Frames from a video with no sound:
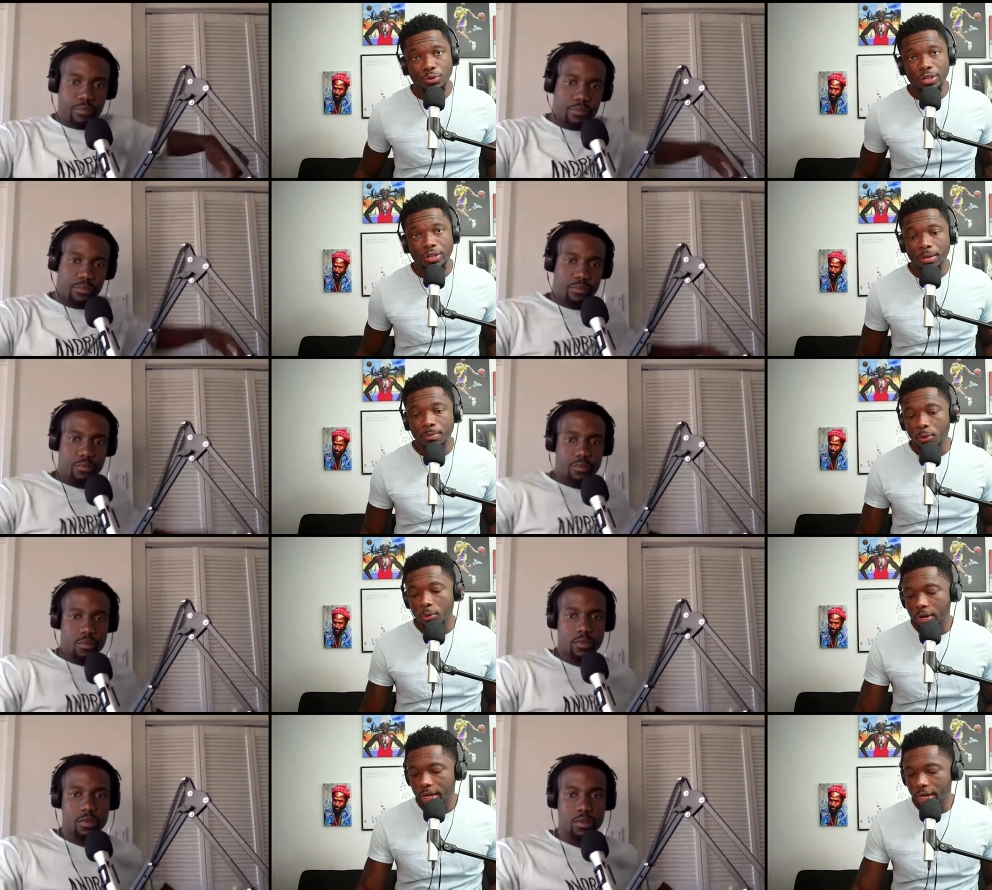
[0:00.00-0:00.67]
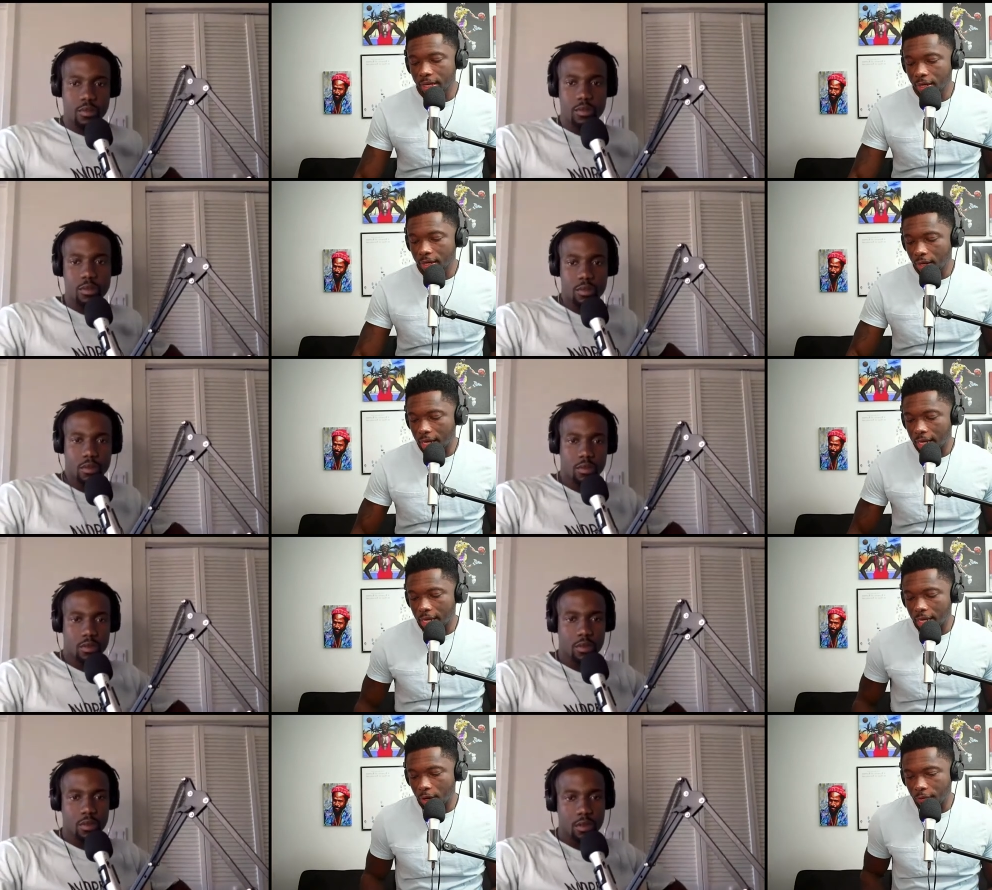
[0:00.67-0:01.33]
Speaker 1: your boy.
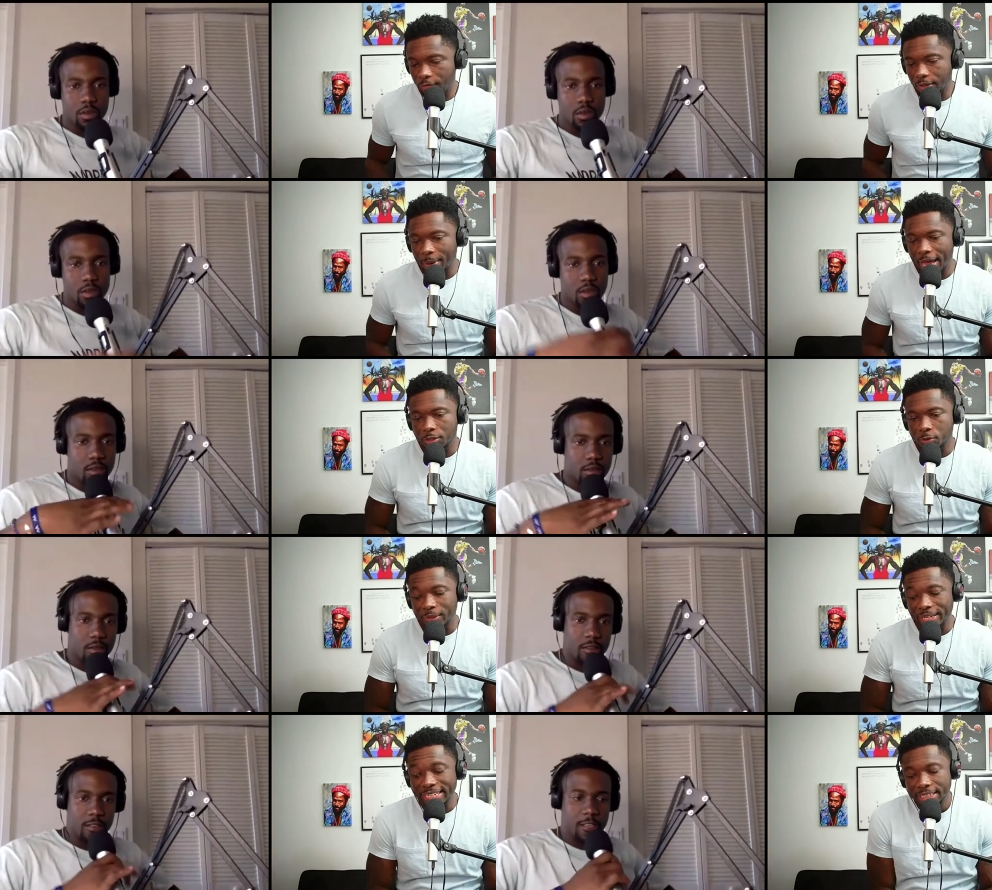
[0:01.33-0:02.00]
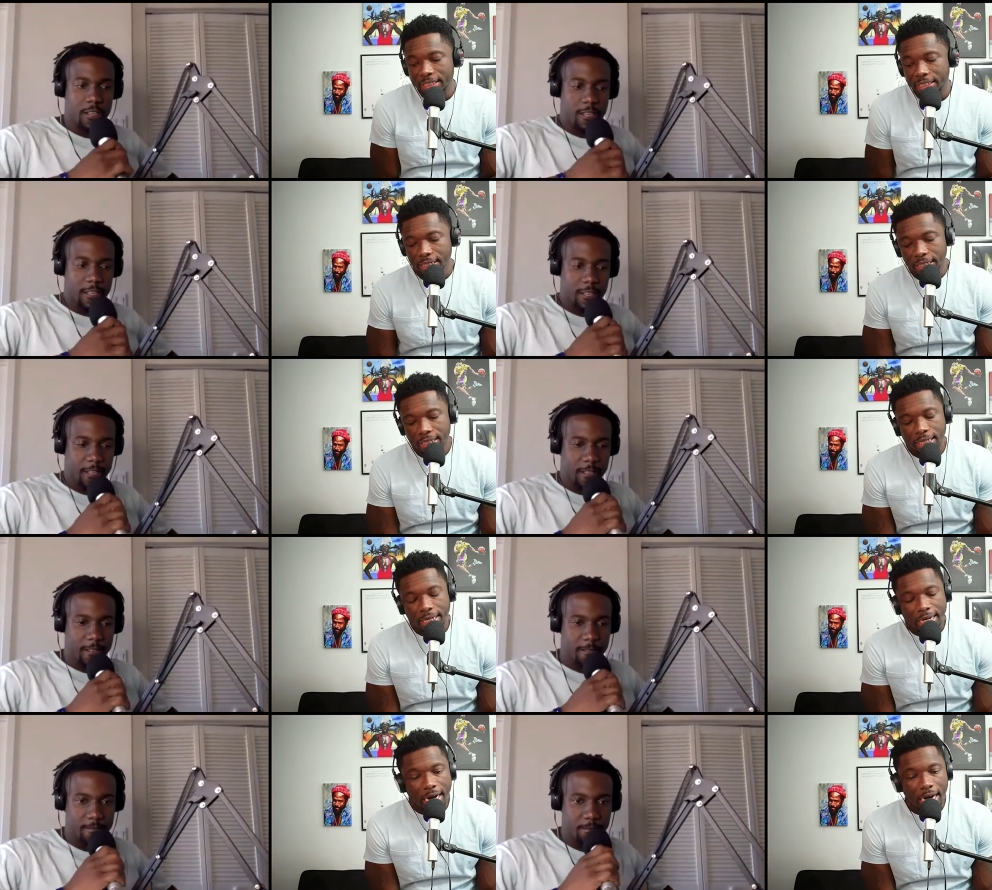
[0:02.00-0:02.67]
Over the past week.
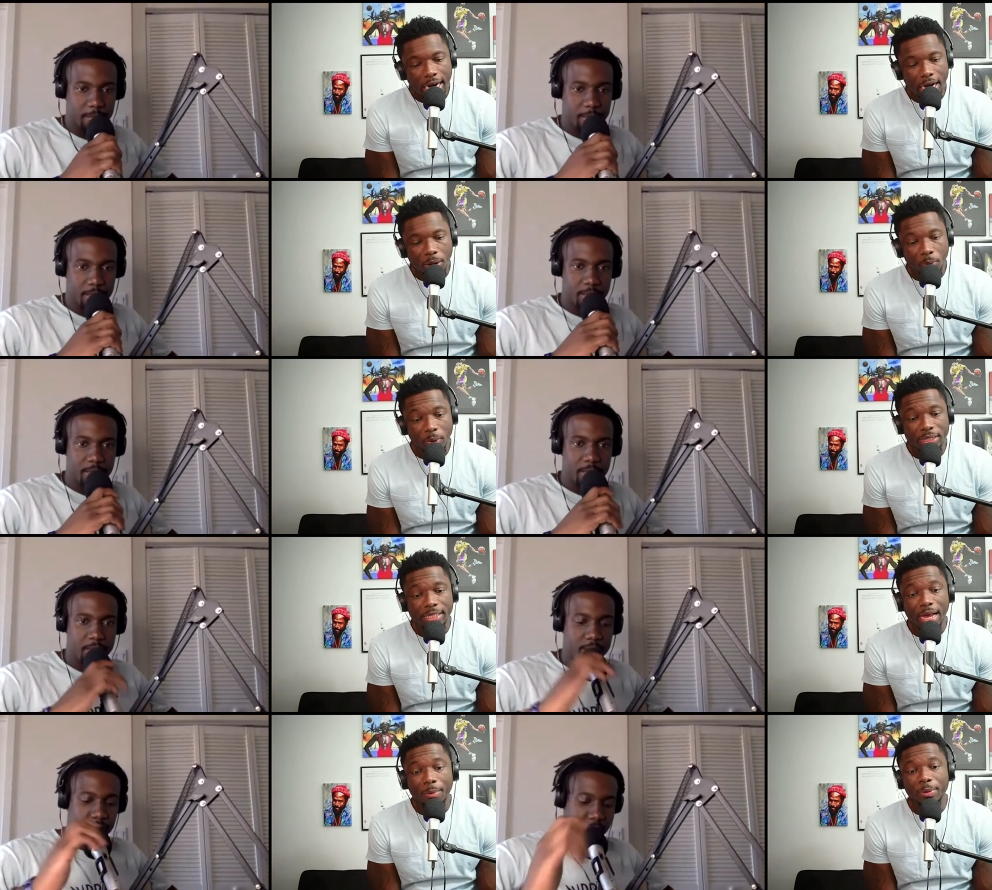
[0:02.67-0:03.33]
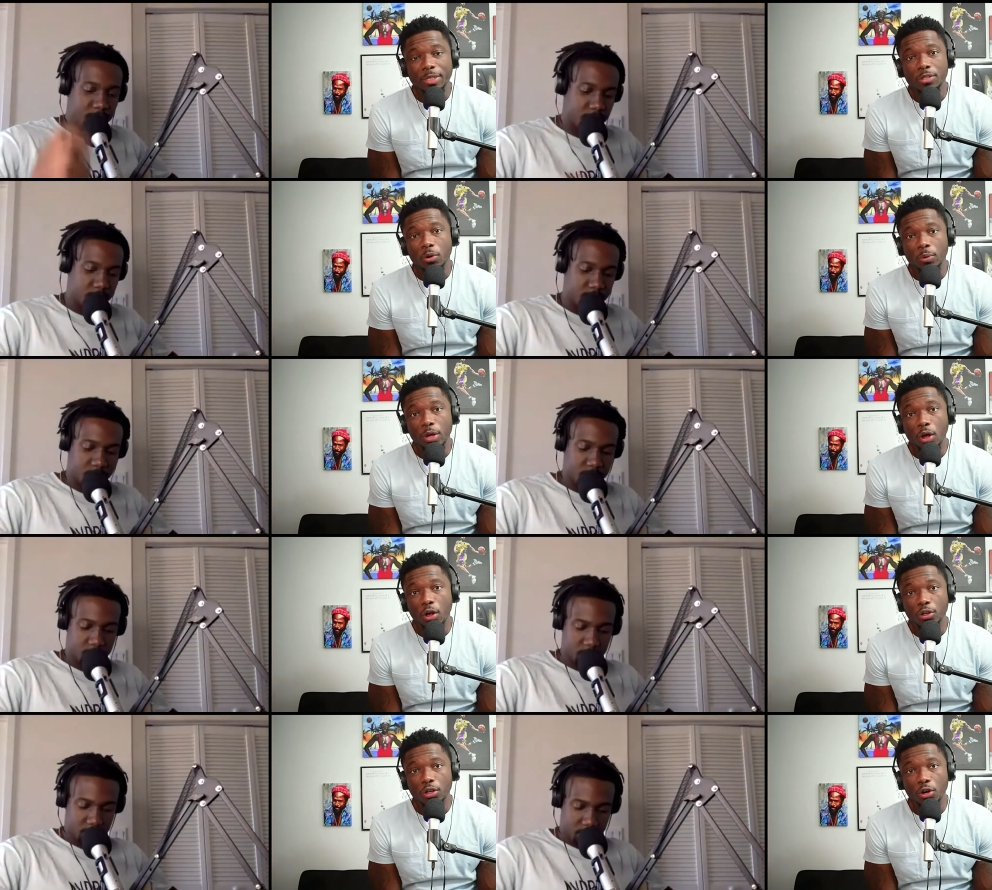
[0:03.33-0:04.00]
One topic, so we
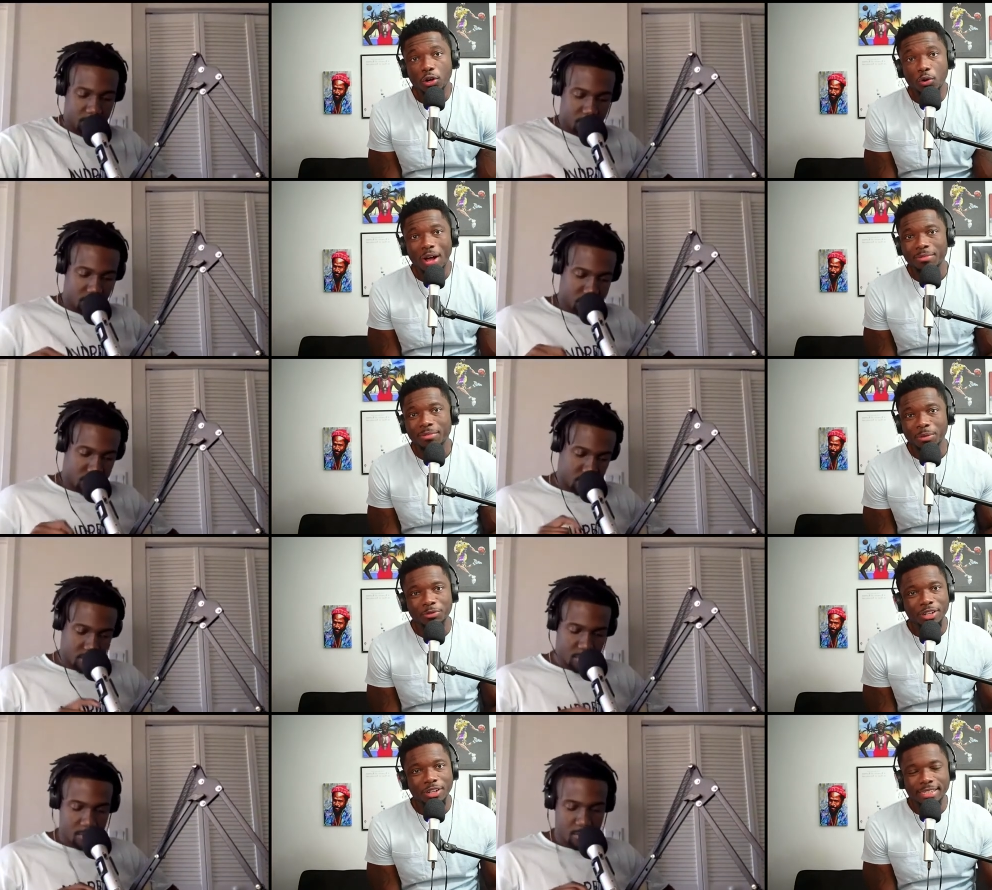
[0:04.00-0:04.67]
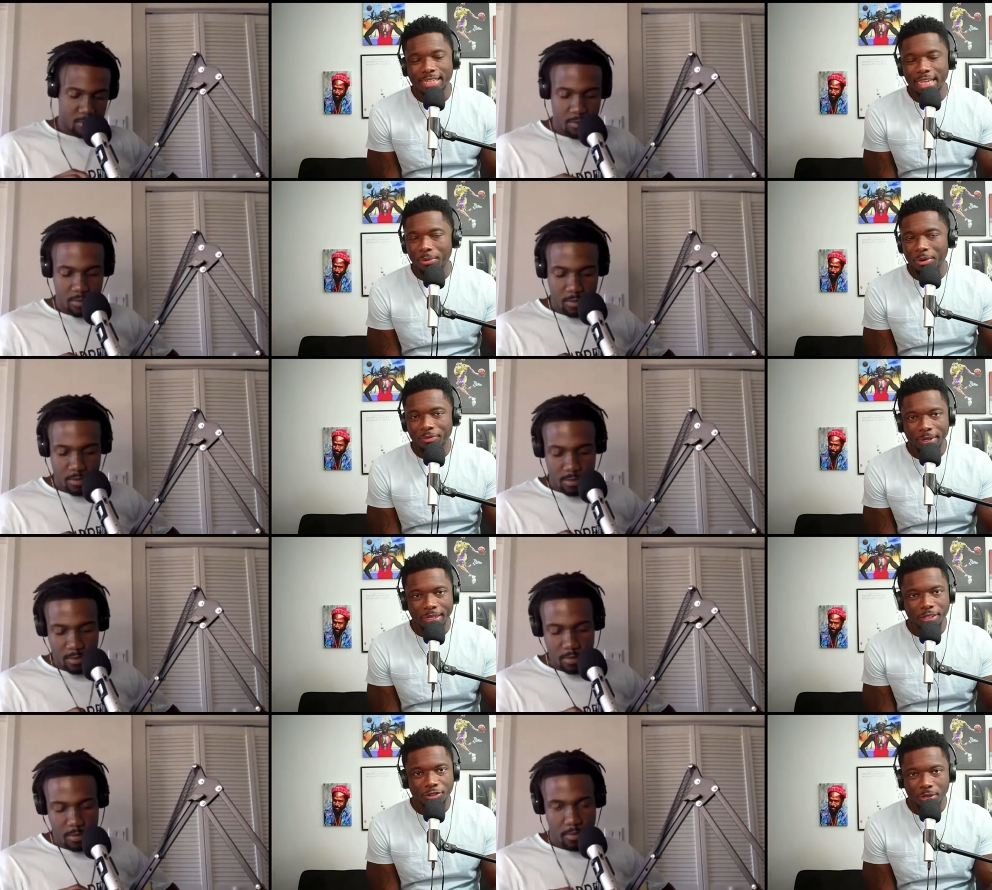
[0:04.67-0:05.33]
all know, I'm trying to stay away from like
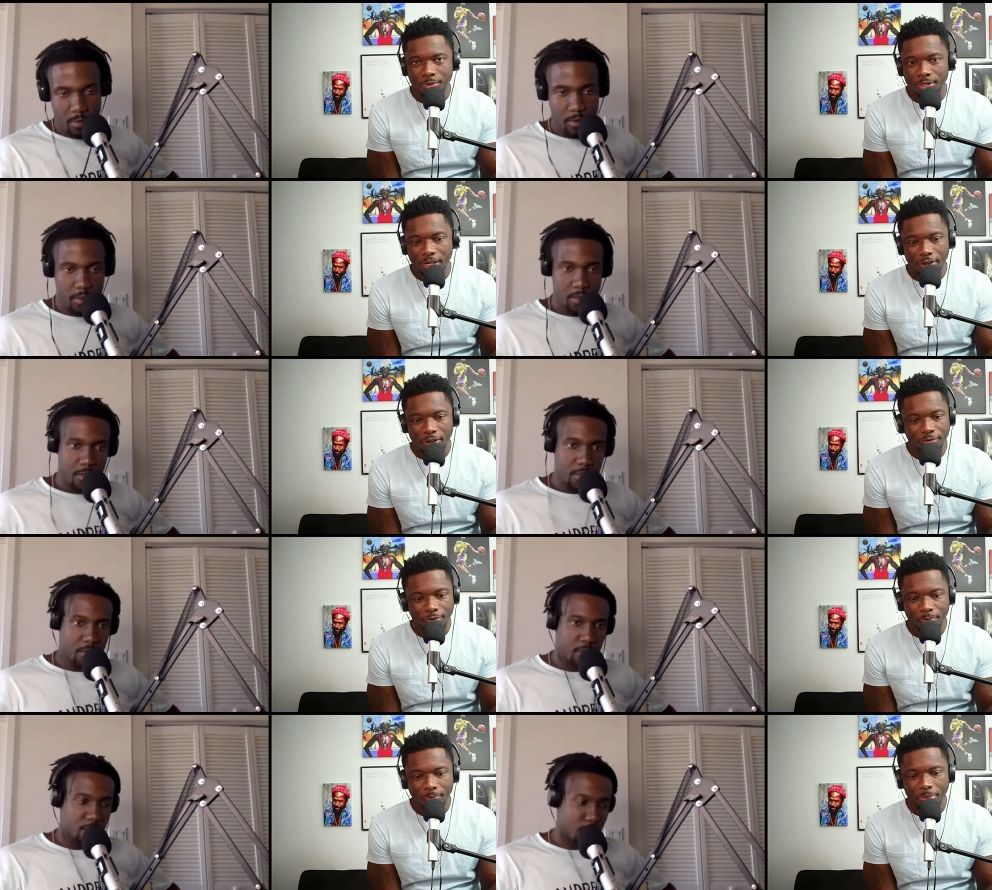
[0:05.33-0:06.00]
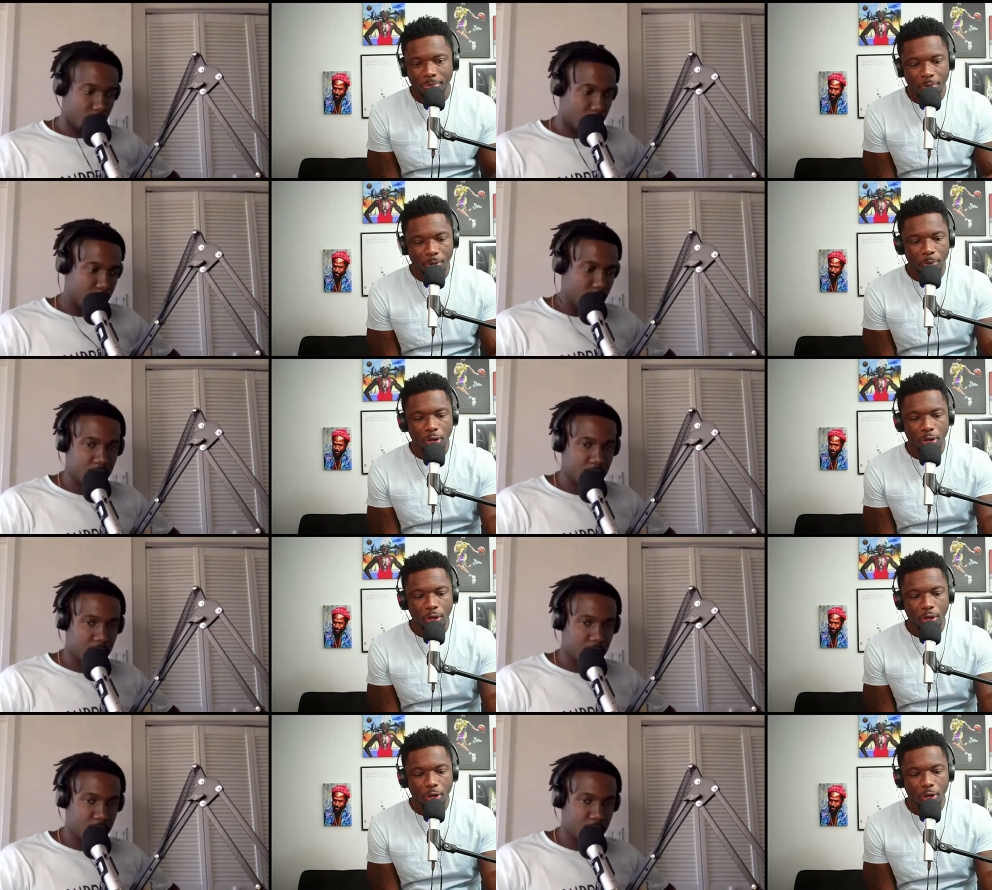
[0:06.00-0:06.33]
the Trump stuff, but we